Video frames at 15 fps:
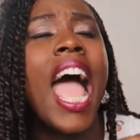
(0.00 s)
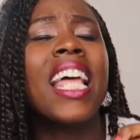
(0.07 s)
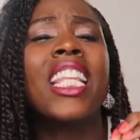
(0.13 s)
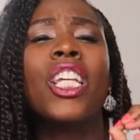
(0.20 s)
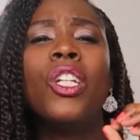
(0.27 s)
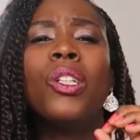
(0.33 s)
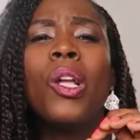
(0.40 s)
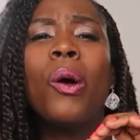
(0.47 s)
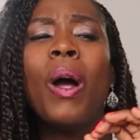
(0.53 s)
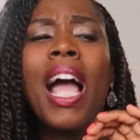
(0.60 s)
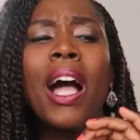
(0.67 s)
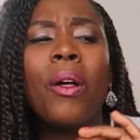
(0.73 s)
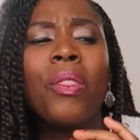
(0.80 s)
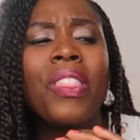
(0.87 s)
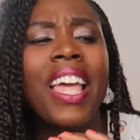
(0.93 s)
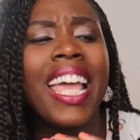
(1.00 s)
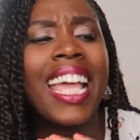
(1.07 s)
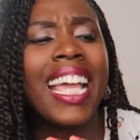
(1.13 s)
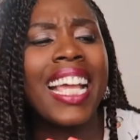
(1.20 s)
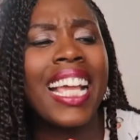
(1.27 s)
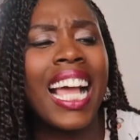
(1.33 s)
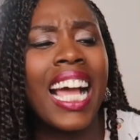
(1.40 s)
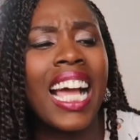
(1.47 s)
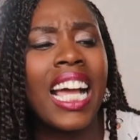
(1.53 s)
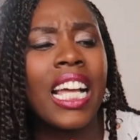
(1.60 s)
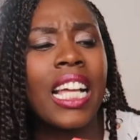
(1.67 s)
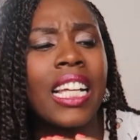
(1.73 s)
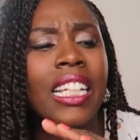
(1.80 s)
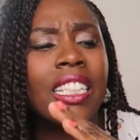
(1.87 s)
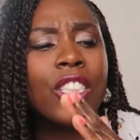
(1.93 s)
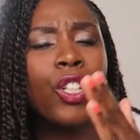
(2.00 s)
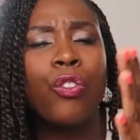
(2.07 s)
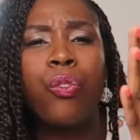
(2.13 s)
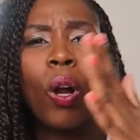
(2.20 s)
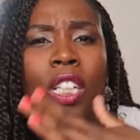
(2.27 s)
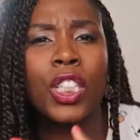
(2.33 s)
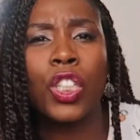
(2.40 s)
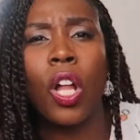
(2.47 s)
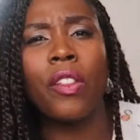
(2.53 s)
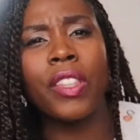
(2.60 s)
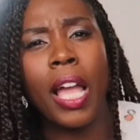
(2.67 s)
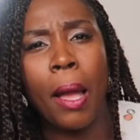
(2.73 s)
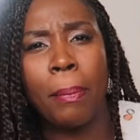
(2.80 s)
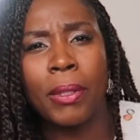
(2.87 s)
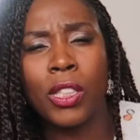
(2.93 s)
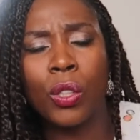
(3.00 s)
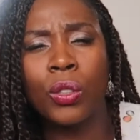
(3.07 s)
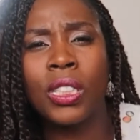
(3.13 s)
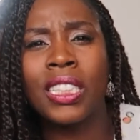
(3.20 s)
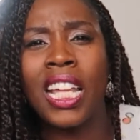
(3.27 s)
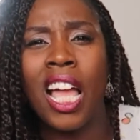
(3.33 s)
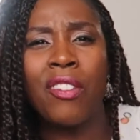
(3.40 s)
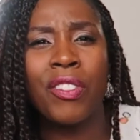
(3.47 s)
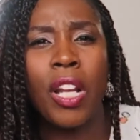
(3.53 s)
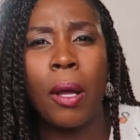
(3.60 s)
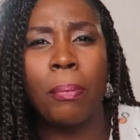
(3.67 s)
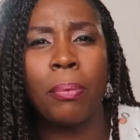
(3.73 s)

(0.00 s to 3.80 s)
And then you know how they you've watched all the episodes and they haven't